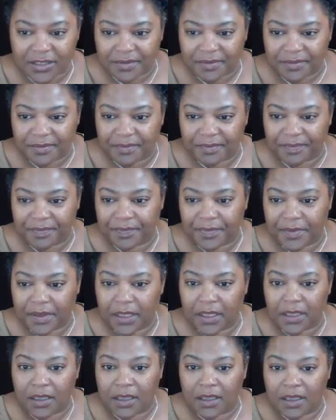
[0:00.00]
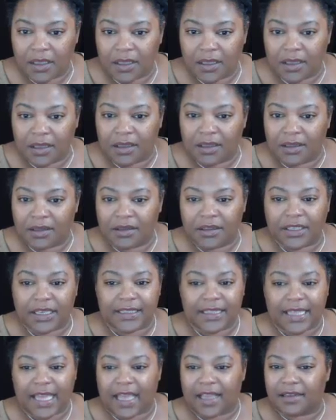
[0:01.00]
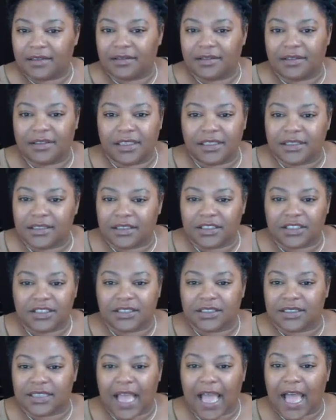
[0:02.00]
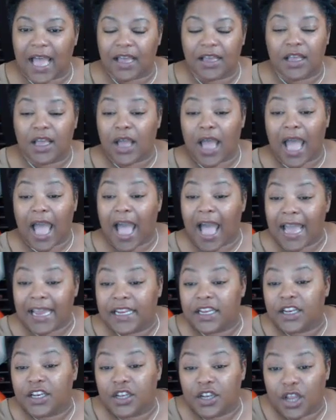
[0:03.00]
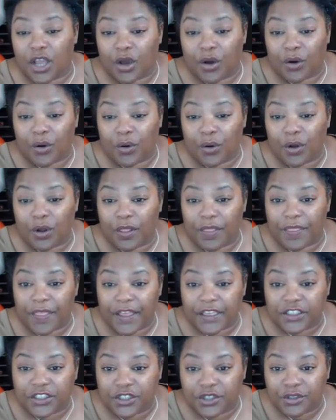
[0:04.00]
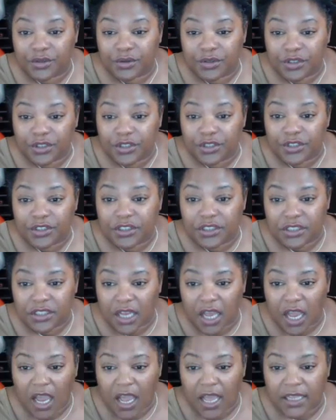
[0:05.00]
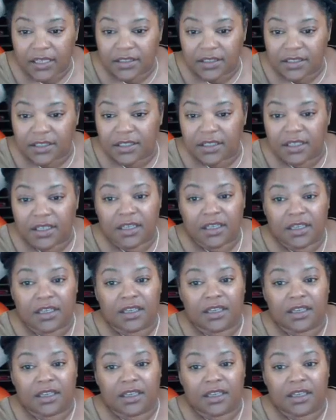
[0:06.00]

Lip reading: Awesome. Look at that. It's just, I didn't know that you could not,